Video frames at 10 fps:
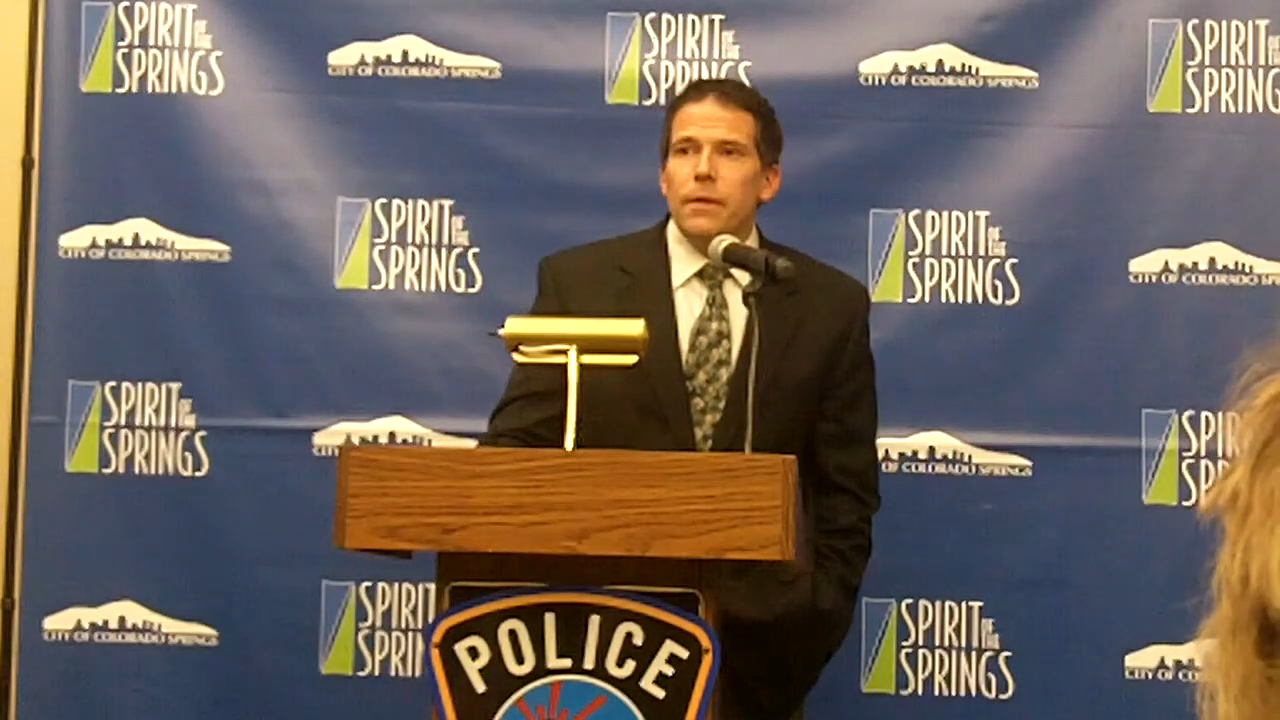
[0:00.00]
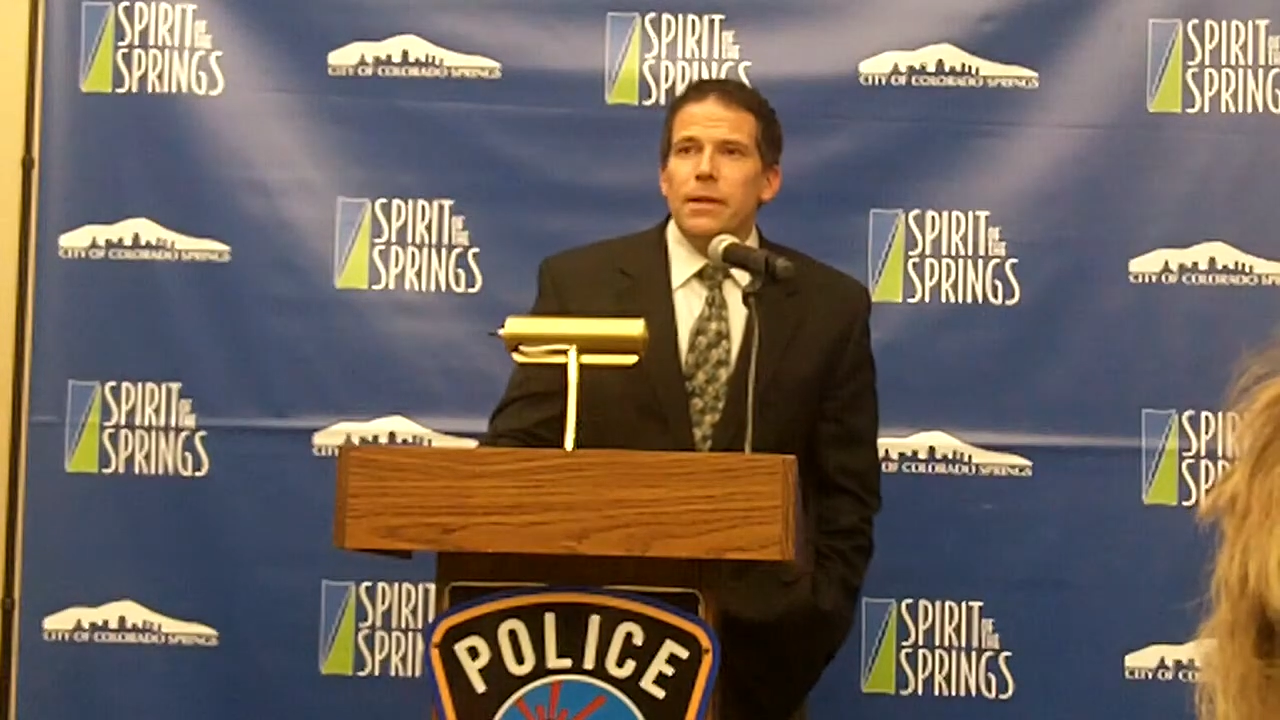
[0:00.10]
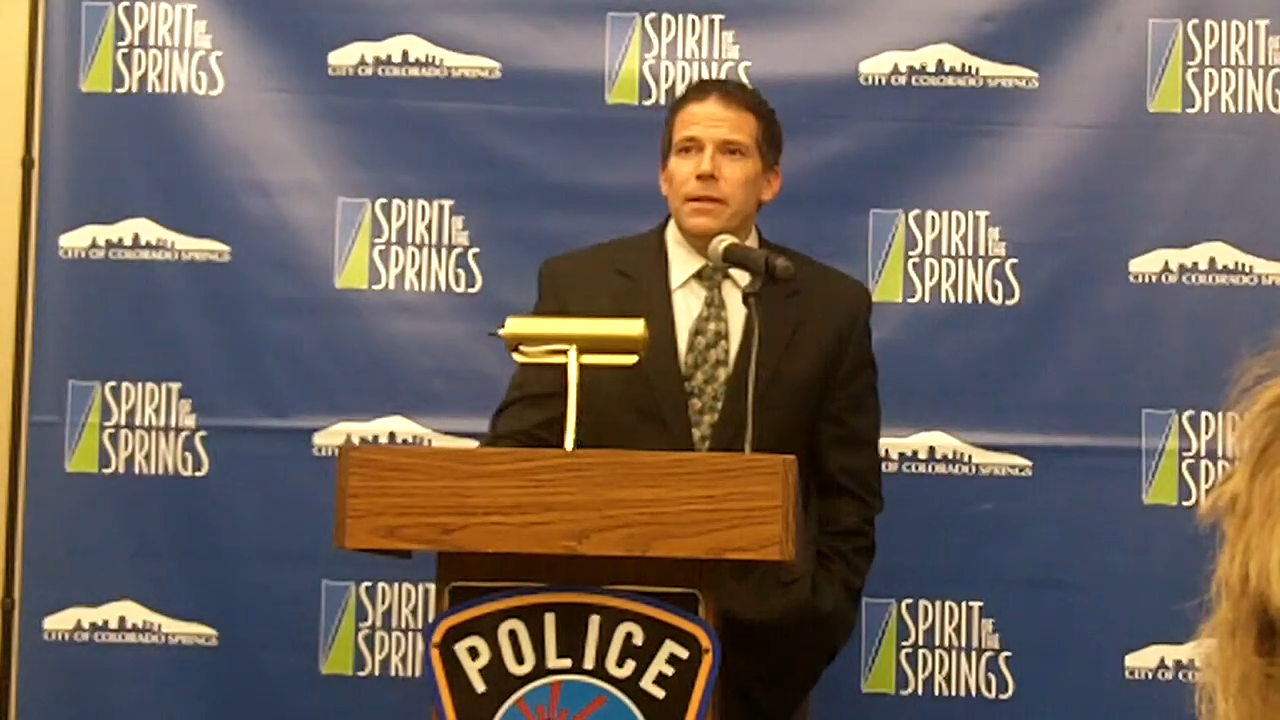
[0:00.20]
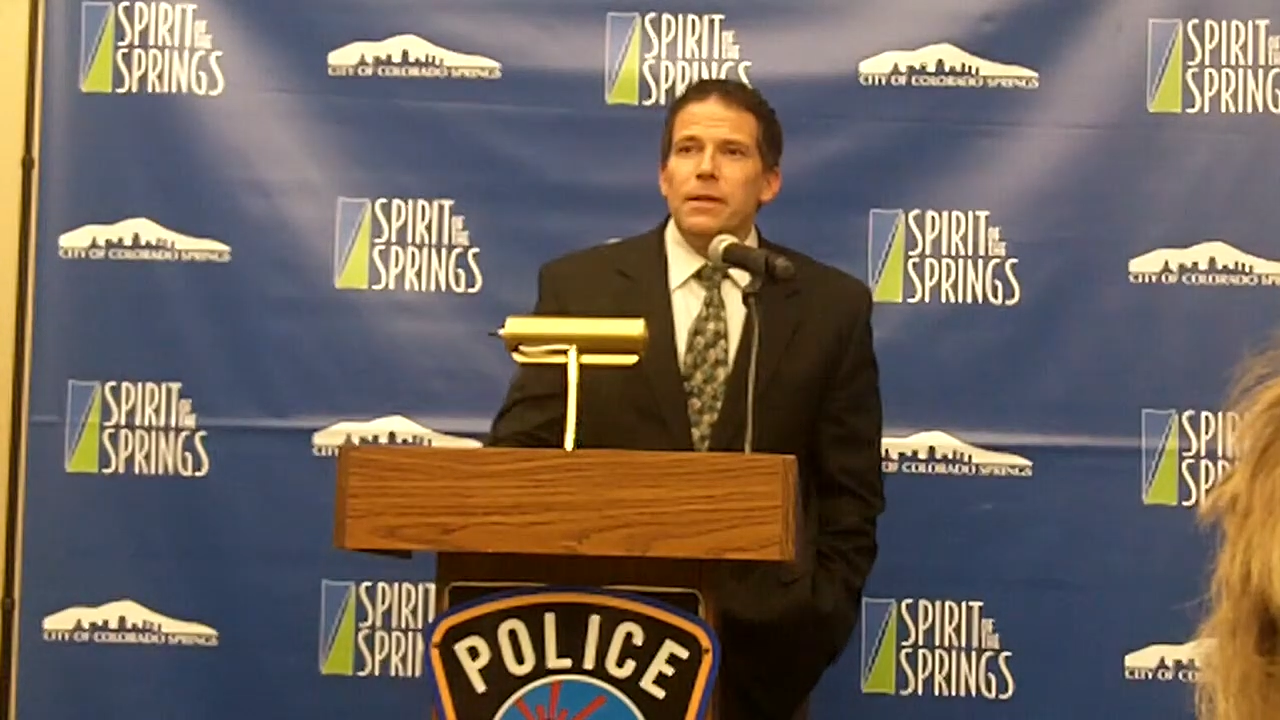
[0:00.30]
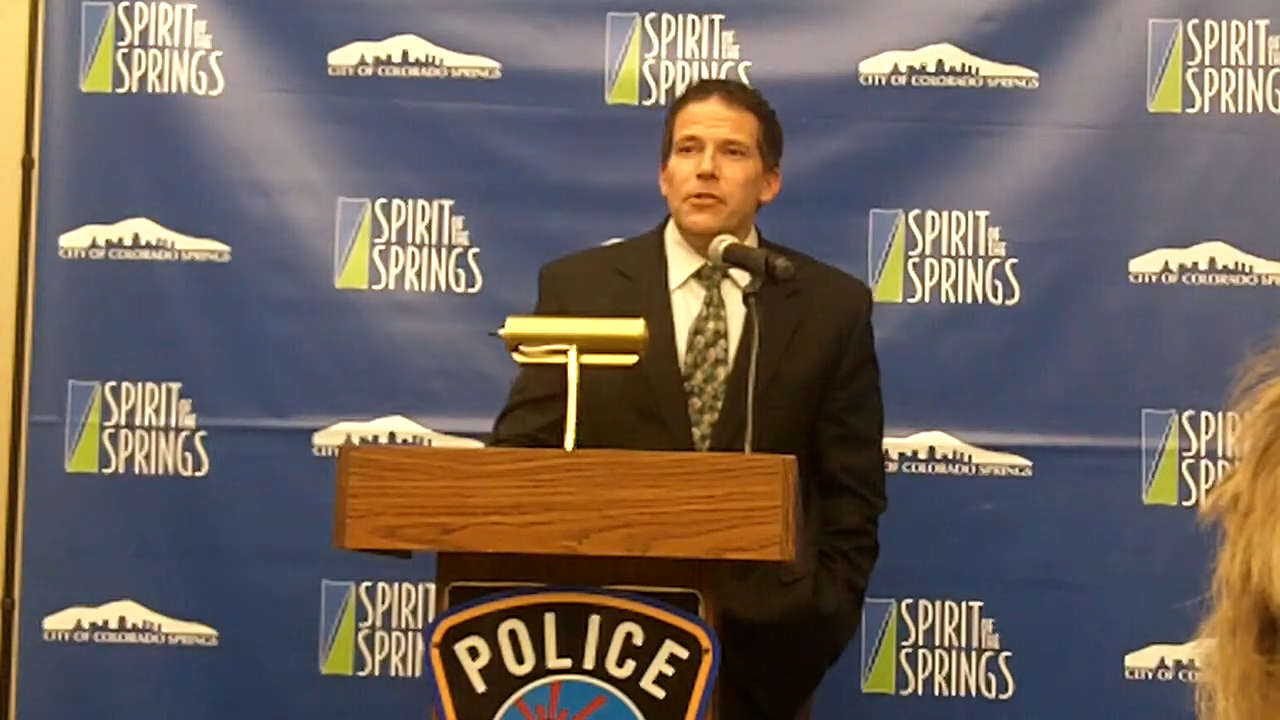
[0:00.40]

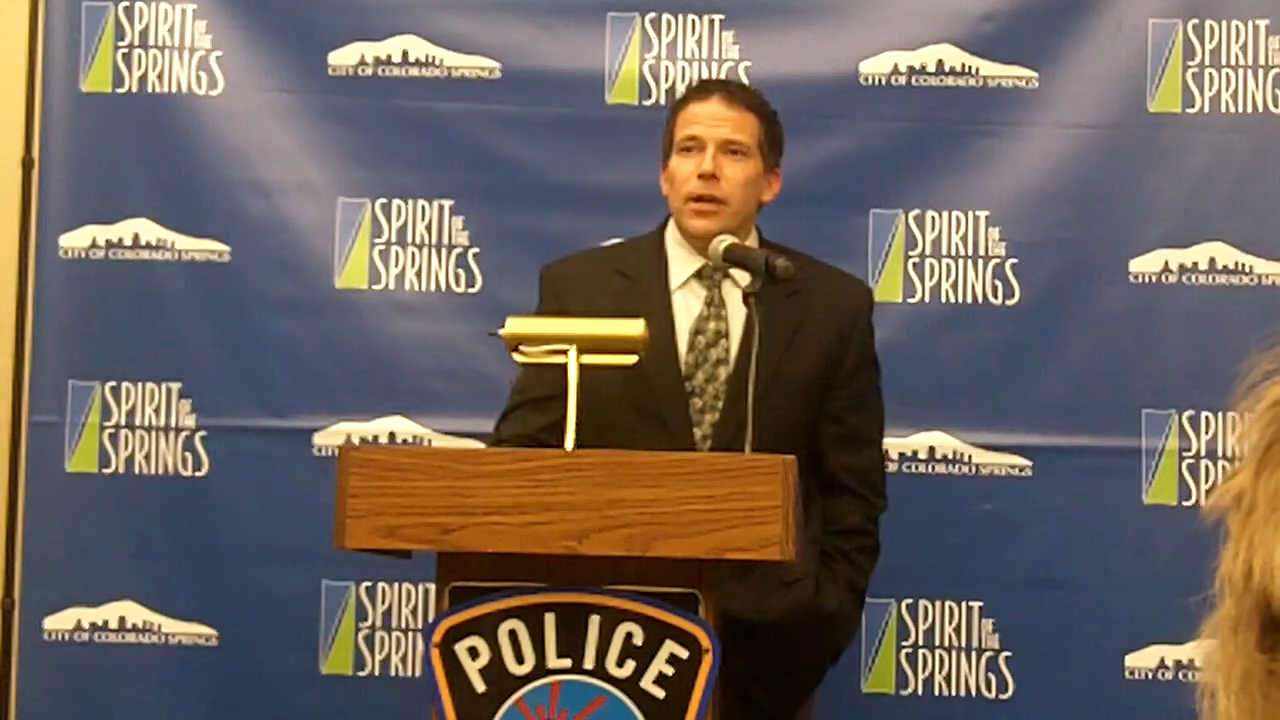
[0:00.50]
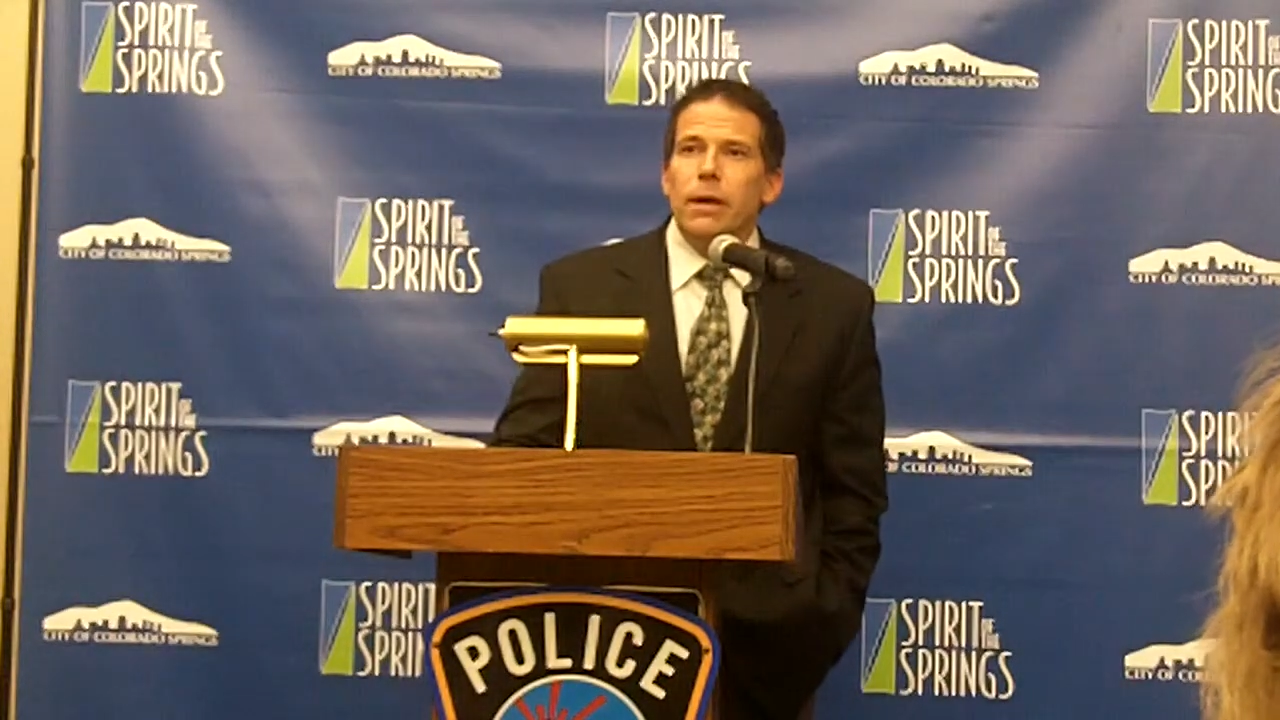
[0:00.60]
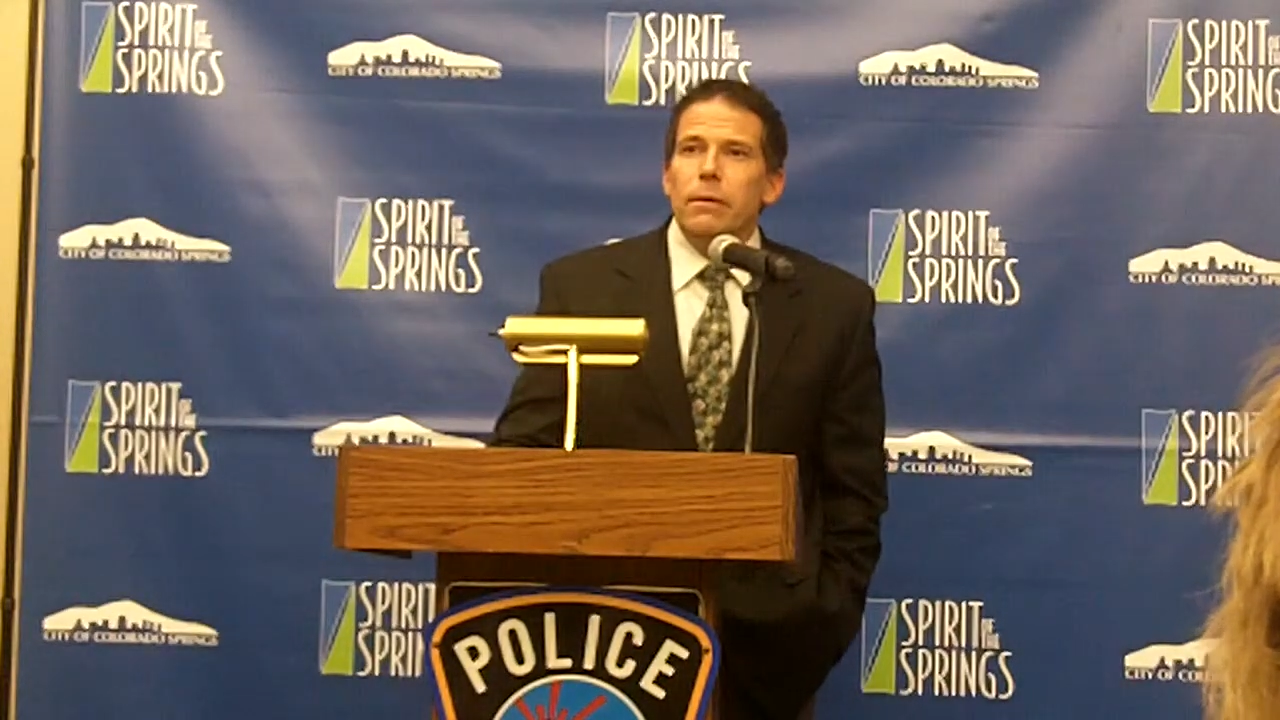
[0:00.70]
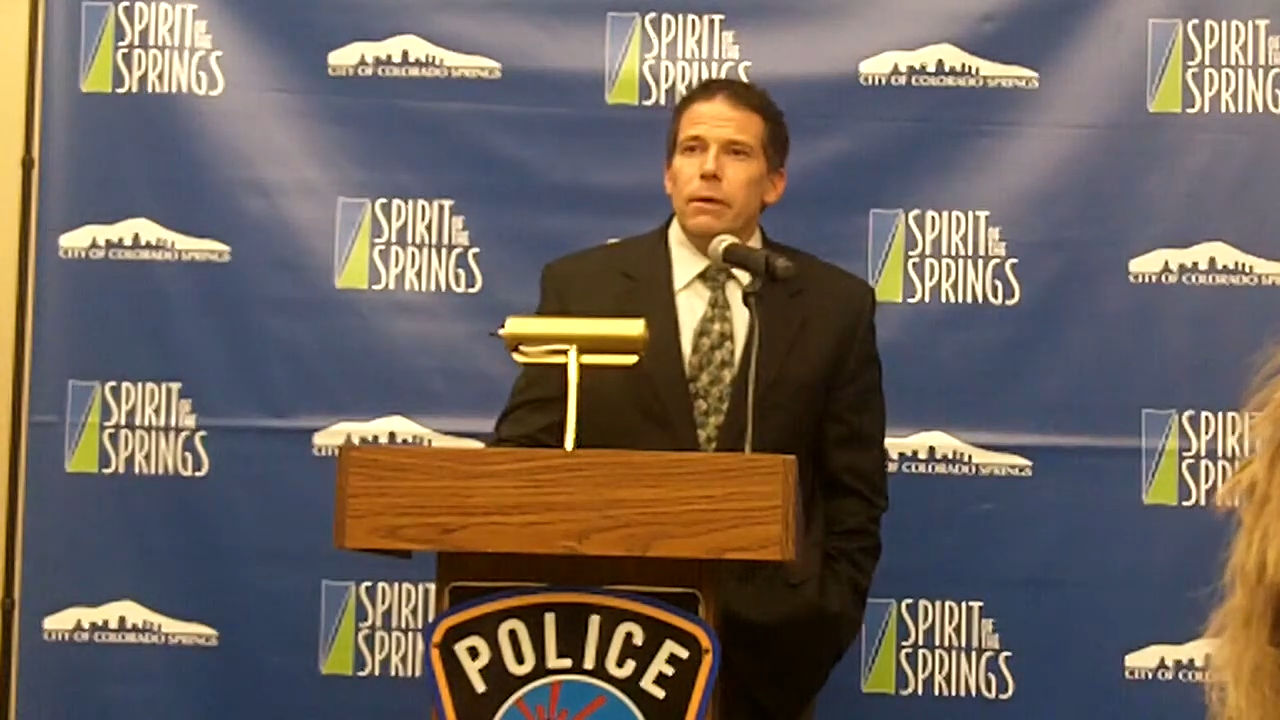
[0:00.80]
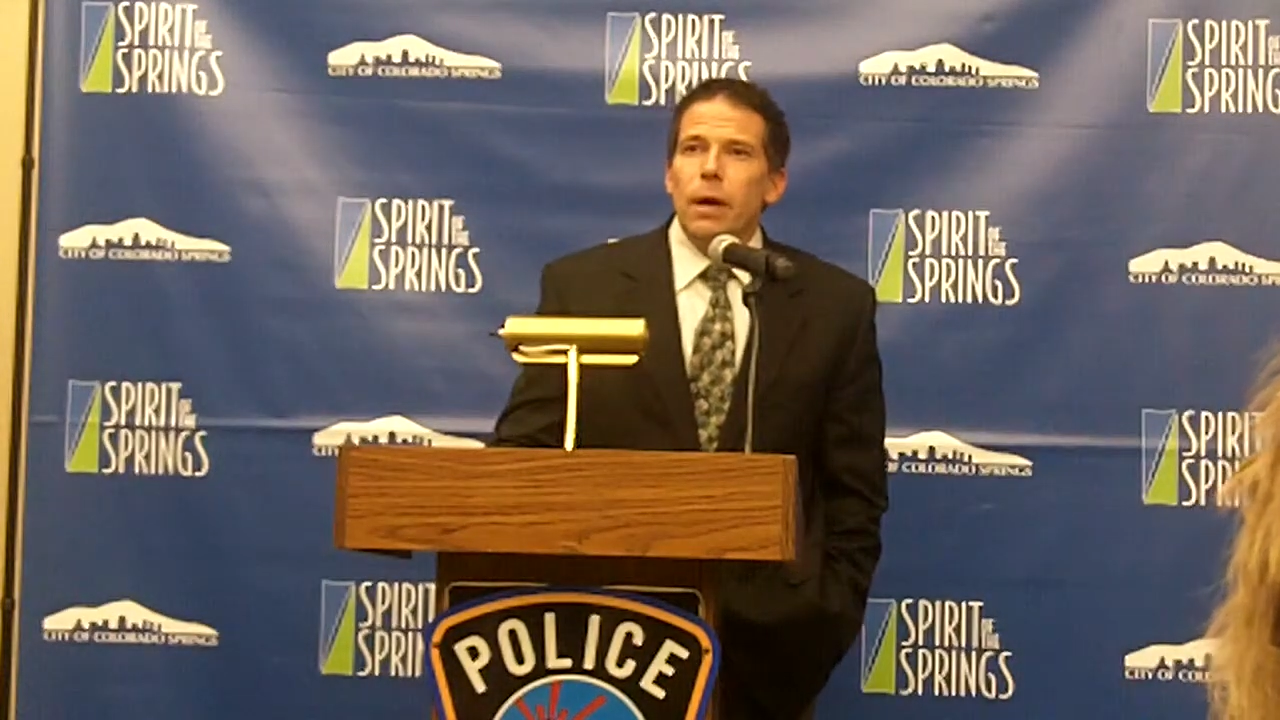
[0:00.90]
that in the
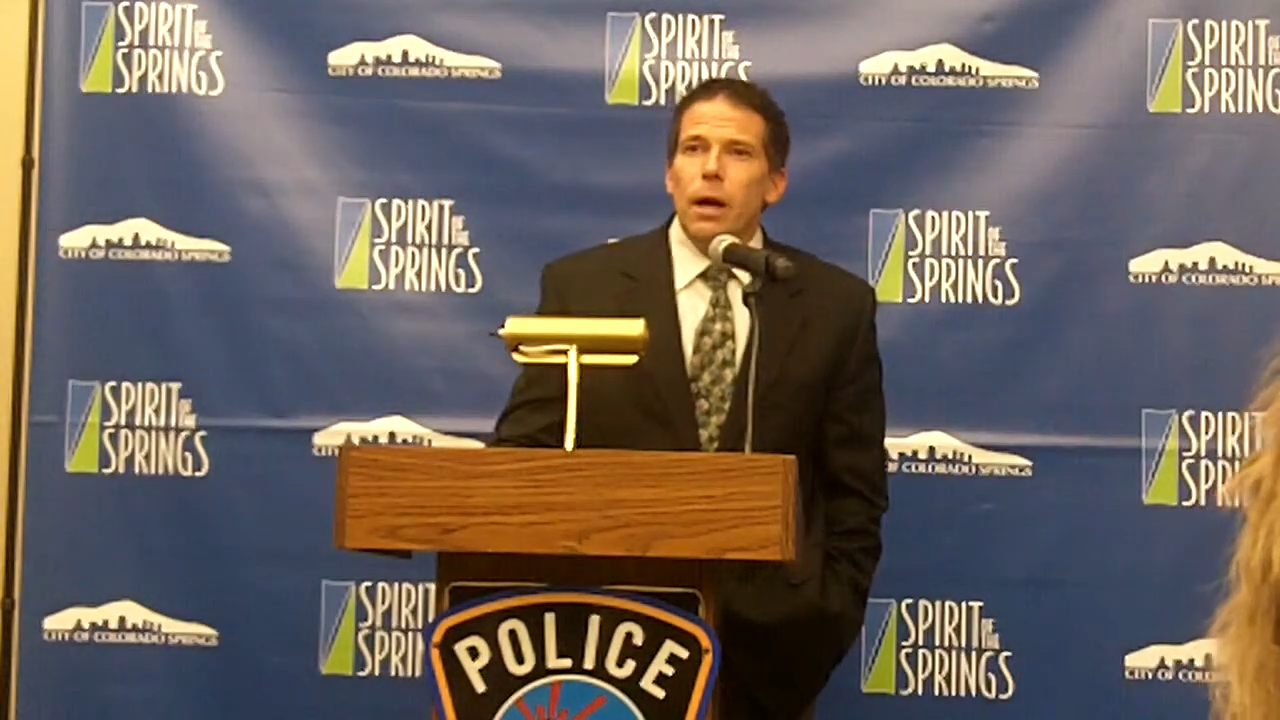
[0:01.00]
Gazette